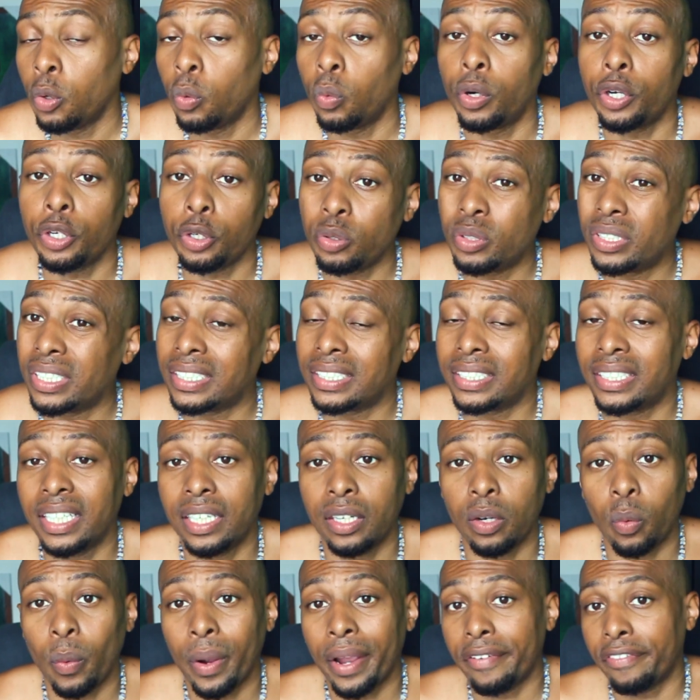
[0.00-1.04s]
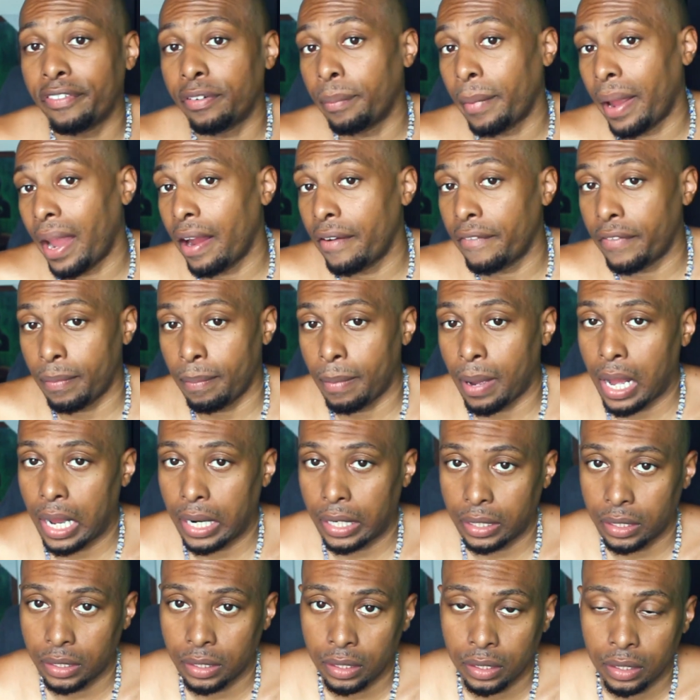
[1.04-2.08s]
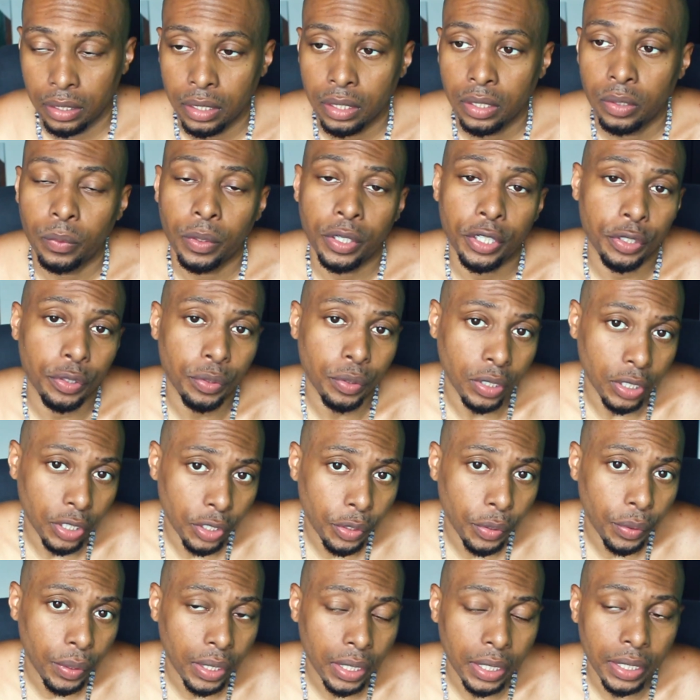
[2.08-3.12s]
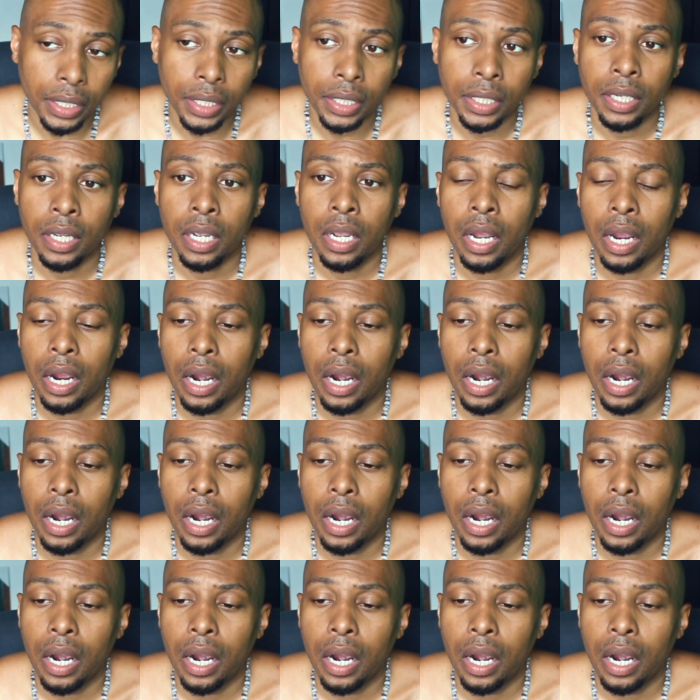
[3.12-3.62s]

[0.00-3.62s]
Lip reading: where you just get away from everybody, where you literally